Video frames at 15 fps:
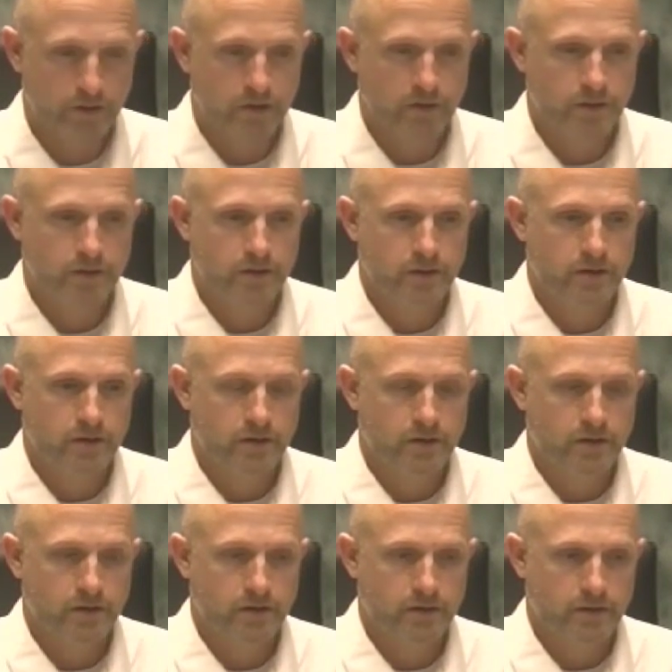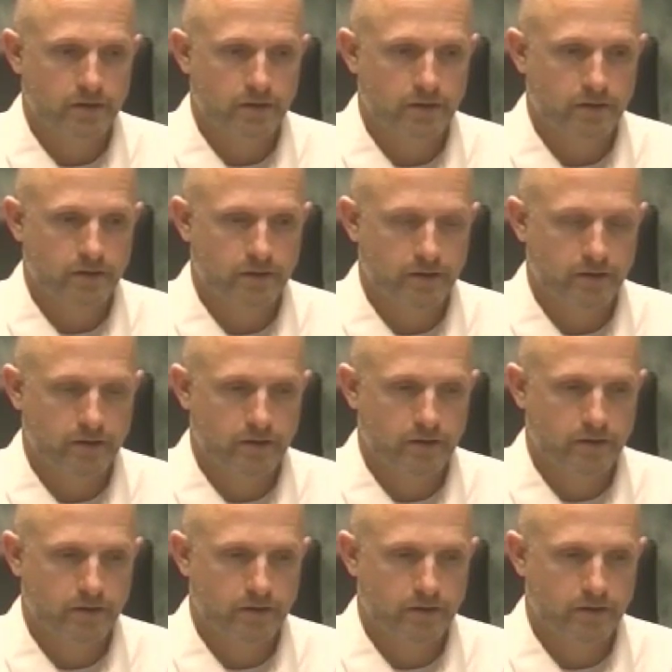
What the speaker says: [no speech]